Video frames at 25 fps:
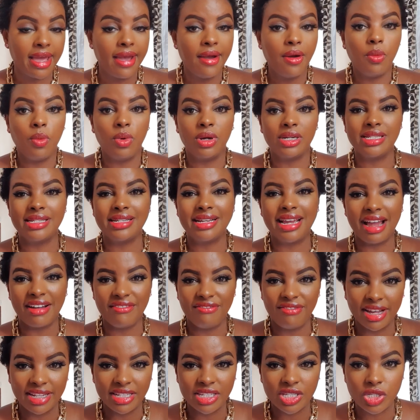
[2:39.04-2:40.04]
what
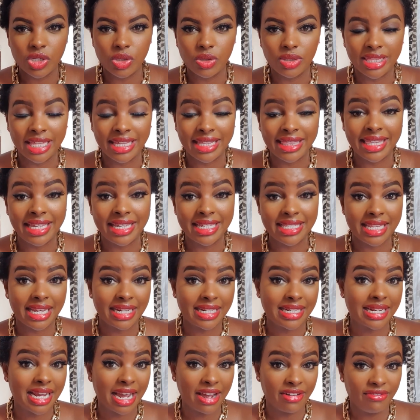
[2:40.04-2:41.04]
governs you, the things
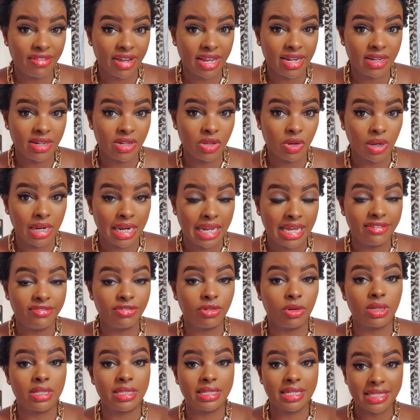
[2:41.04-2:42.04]
that govern your life,
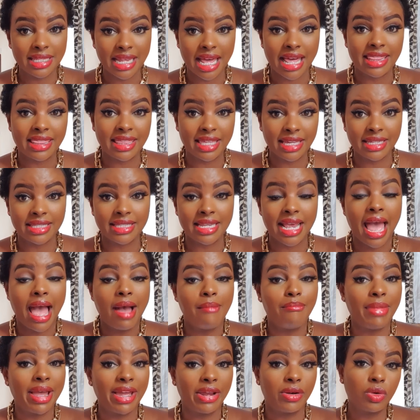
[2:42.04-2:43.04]
because these are things,
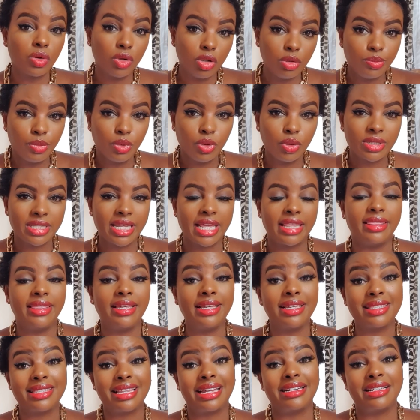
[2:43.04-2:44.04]
my rule books and
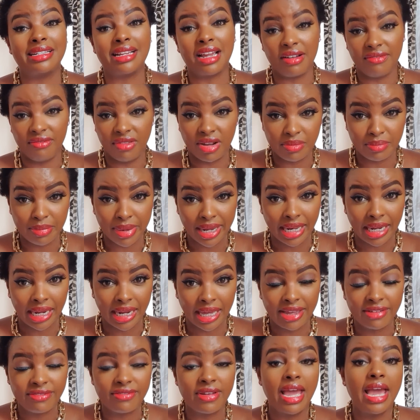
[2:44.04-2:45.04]
things that govern my
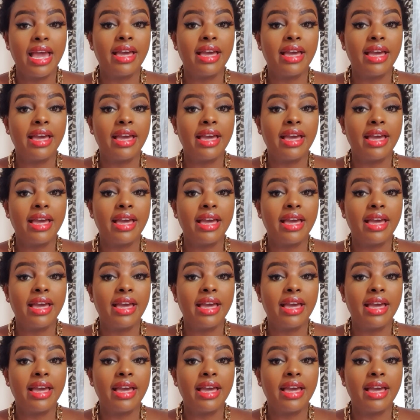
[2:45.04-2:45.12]
life,